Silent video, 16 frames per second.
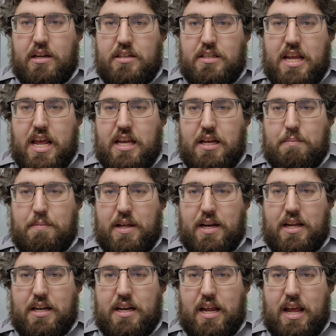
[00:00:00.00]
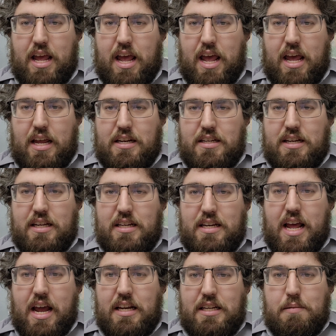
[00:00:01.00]
take a minute and
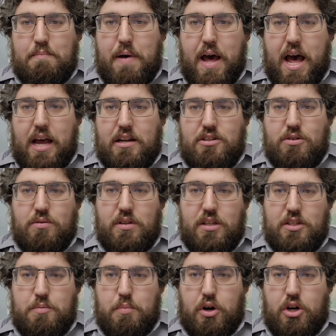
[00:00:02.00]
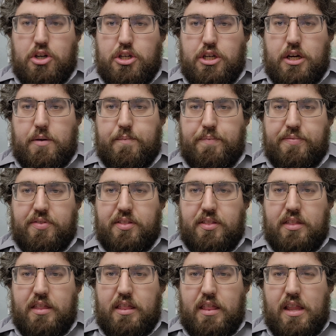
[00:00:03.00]
connect it back to this Parsha.
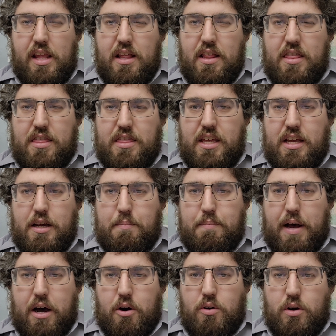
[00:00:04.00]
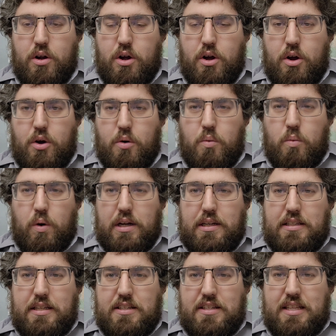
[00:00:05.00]
Think about what
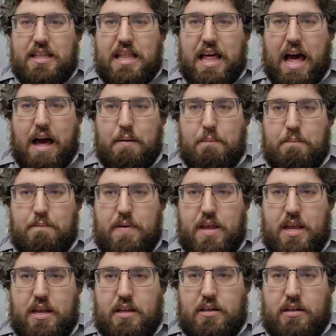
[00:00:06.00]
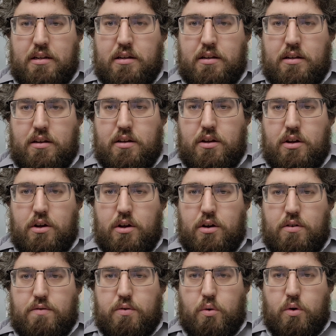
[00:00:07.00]
does that mean
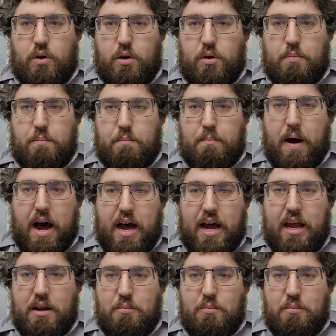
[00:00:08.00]
for my